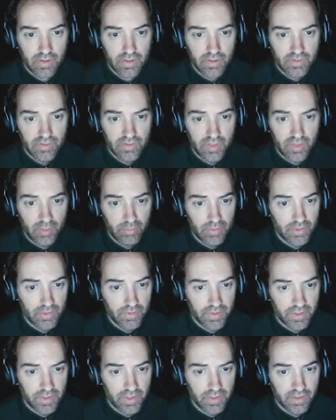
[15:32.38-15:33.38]
Same
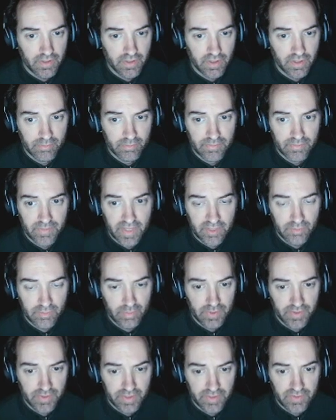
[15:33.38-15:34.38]
boulder, next
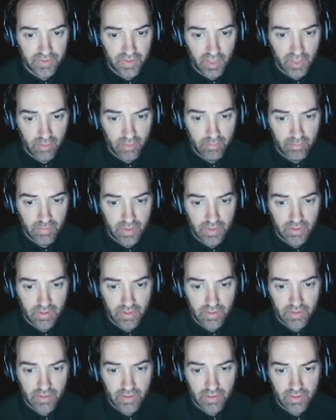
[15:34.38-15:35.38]
boulder, same
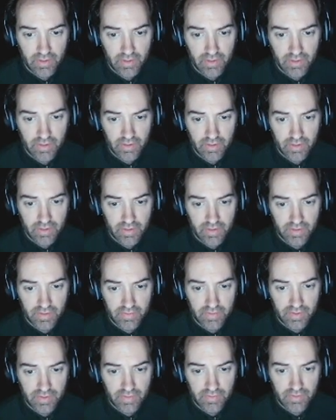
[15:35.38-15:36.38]

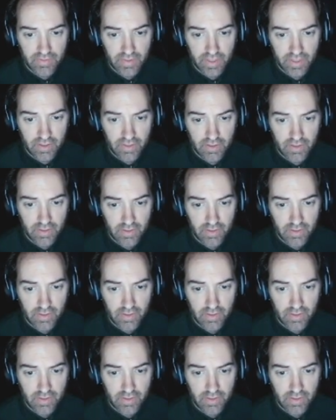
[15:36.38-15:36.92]
distance here.